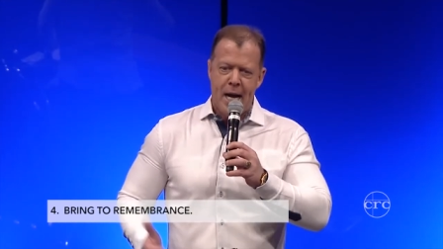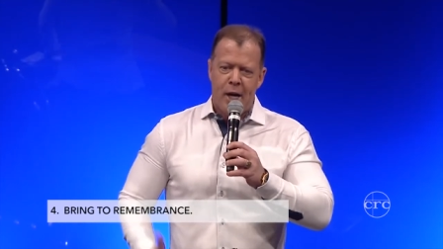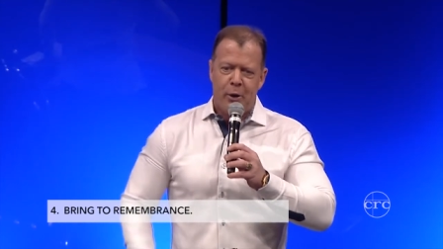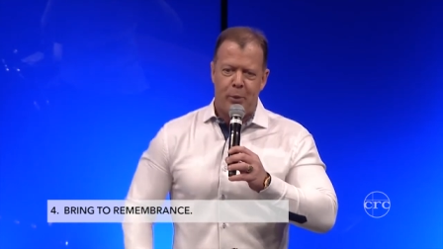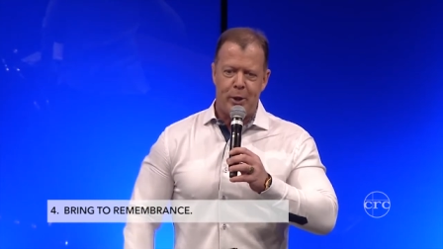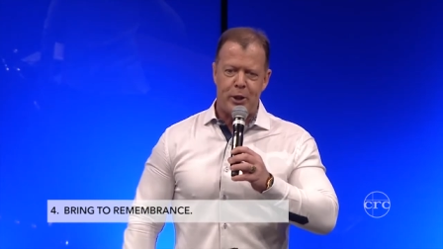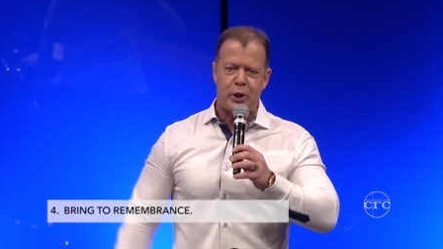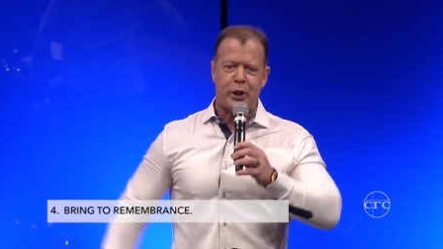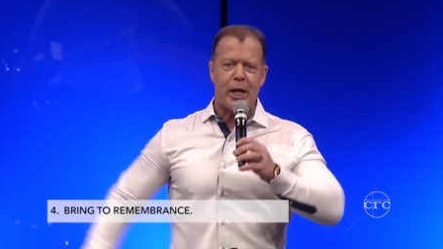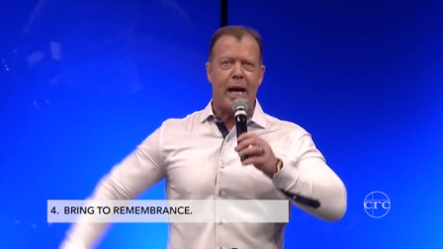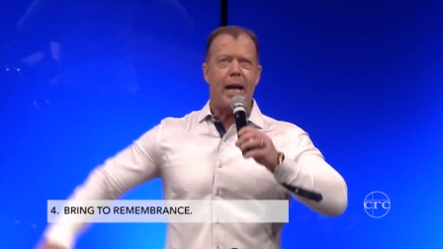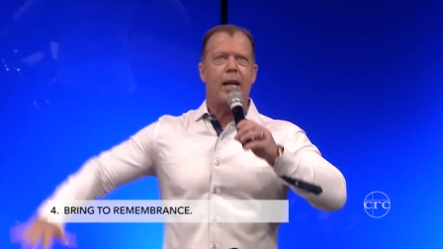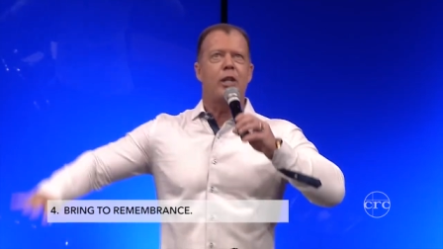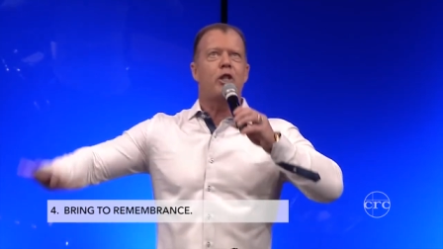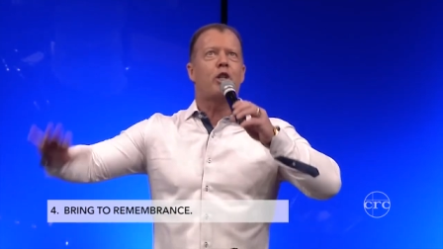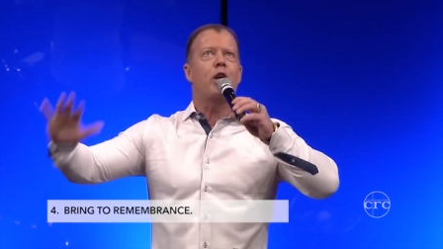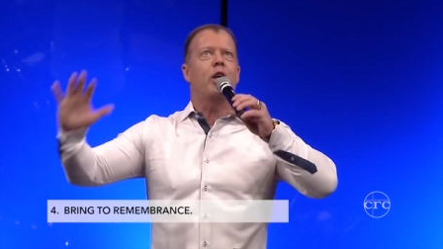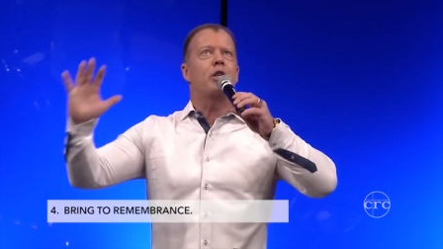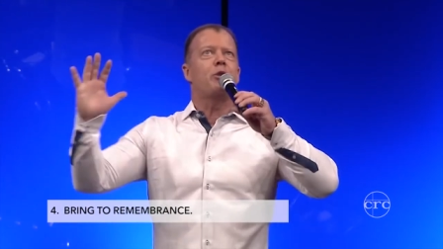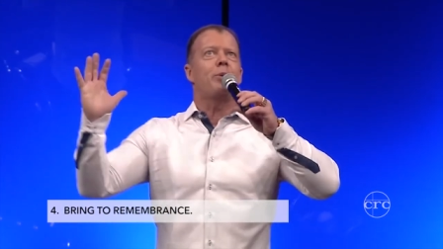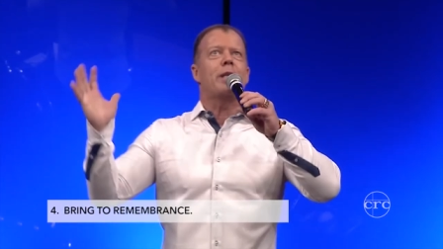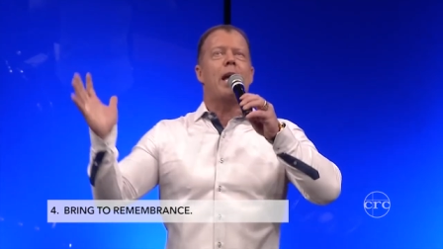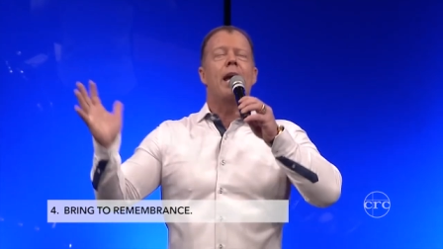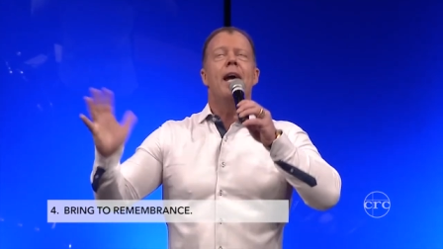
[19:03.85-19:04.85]
We stand in
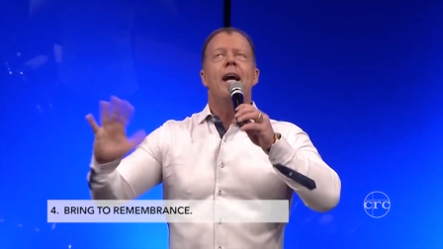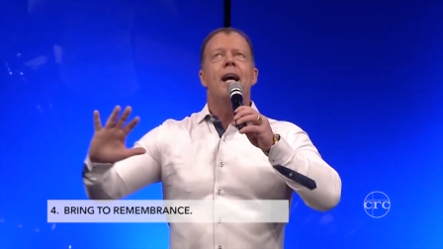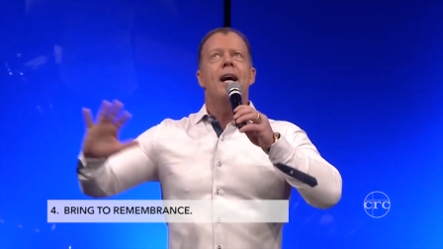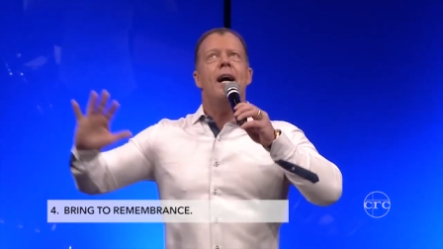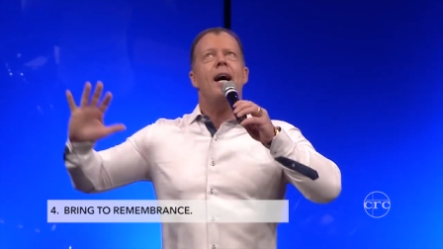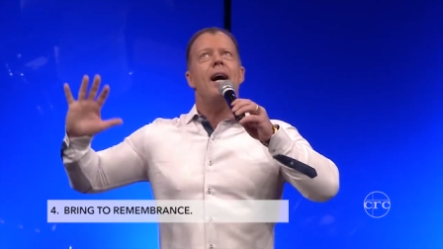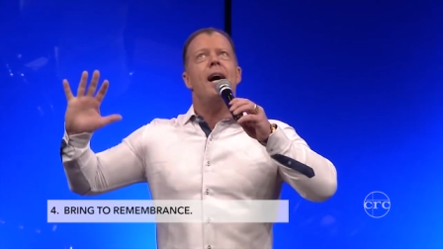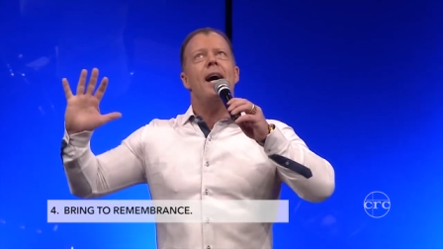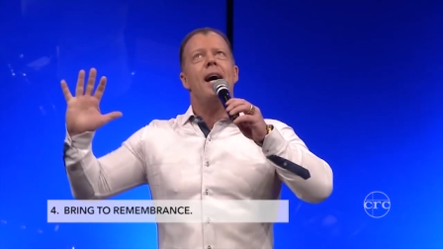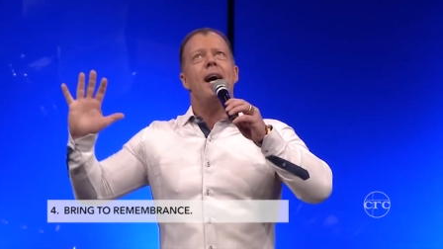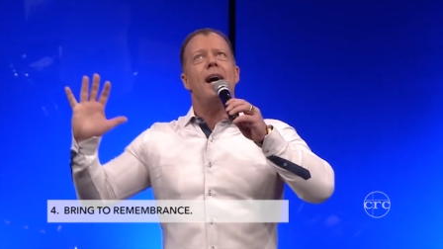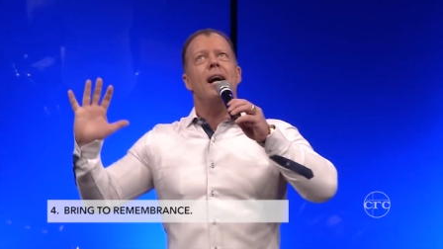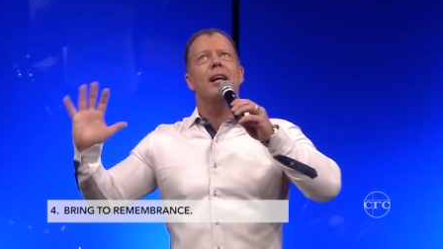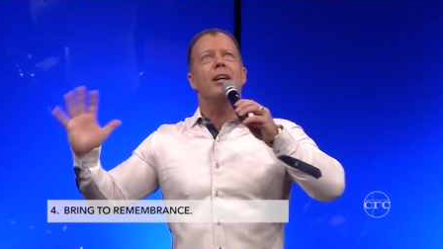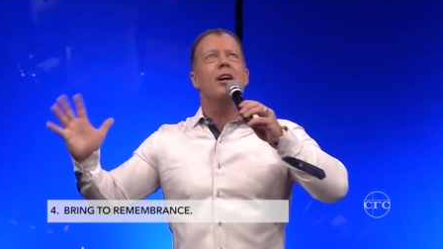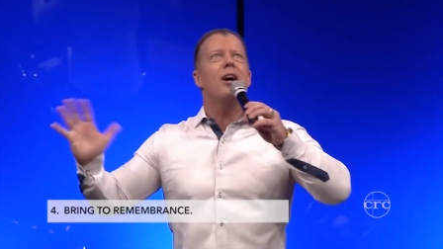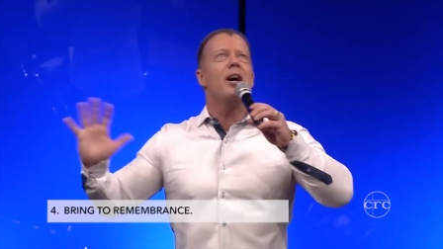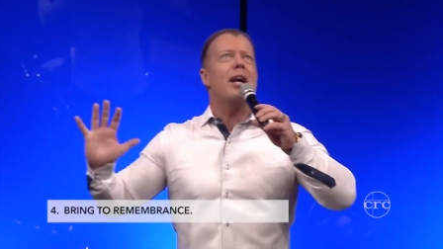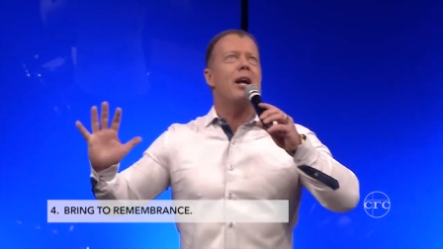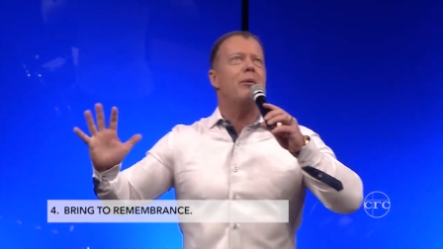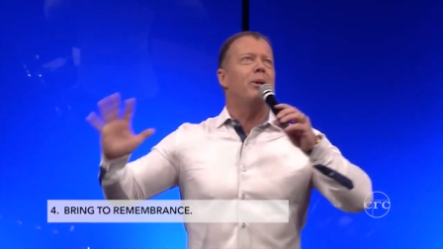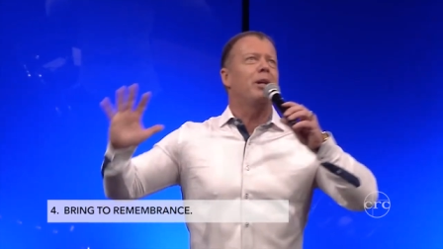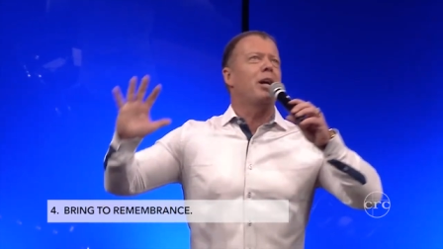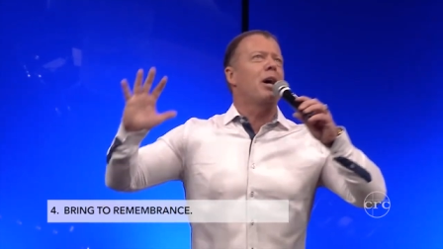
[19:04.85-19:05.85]
church, we say, Ah,
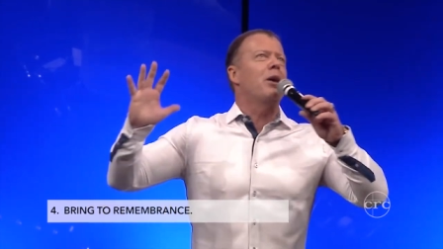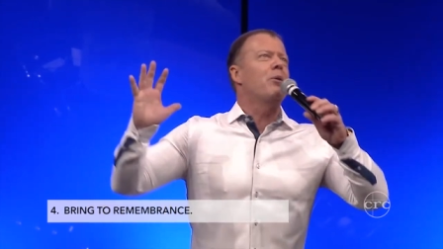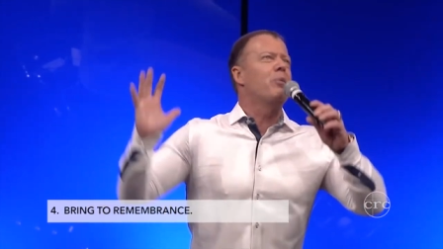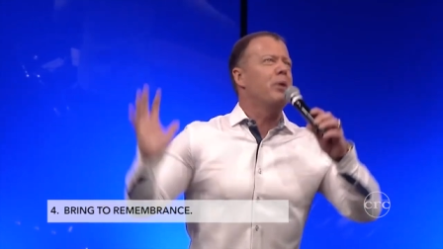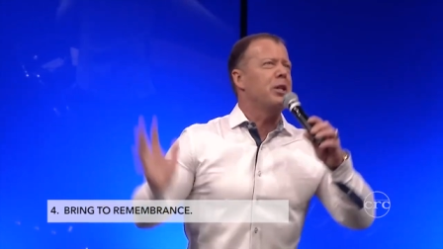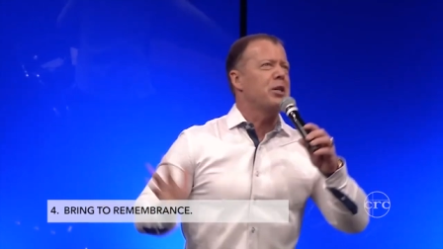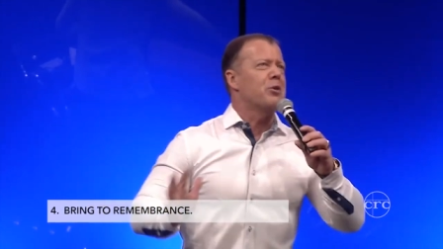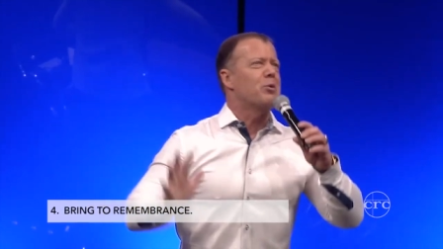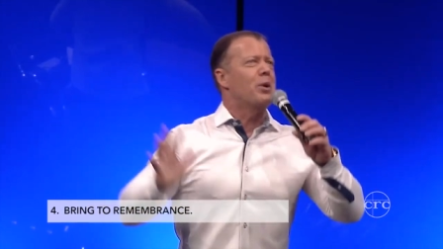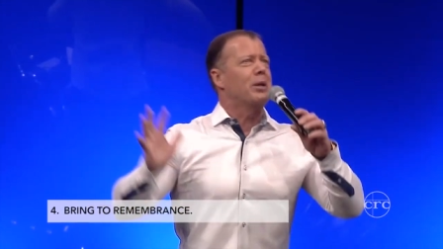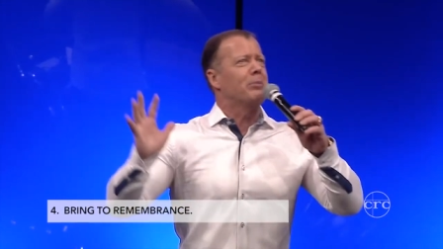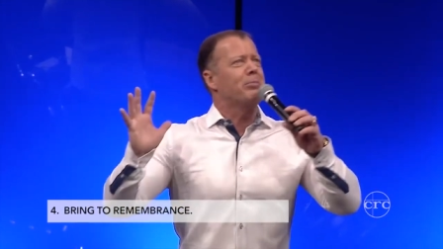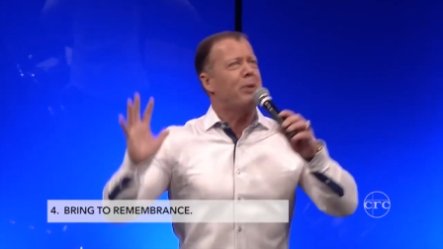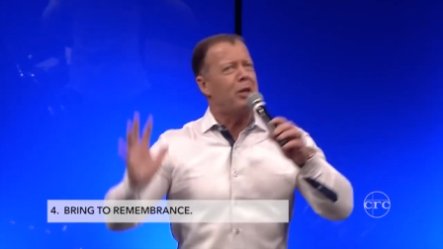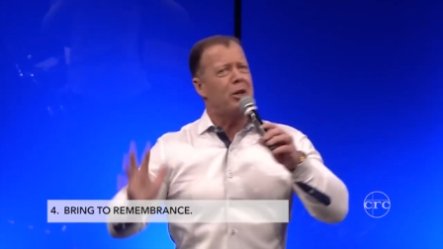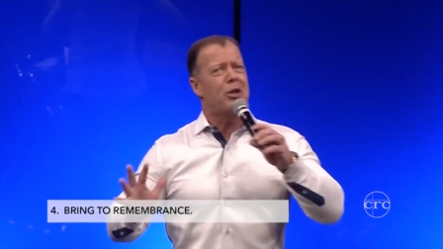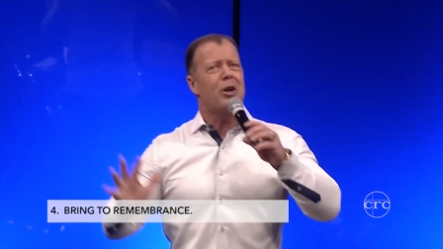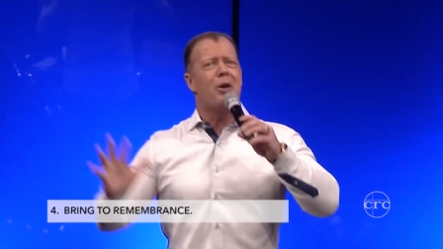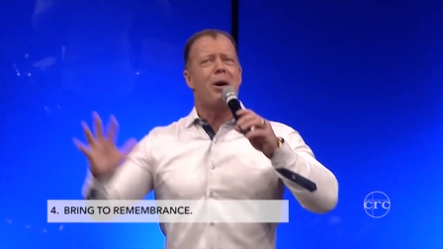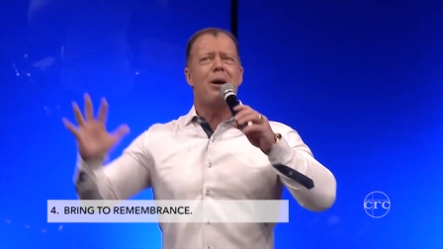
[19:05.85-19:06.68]
God, I will go where you want me to go.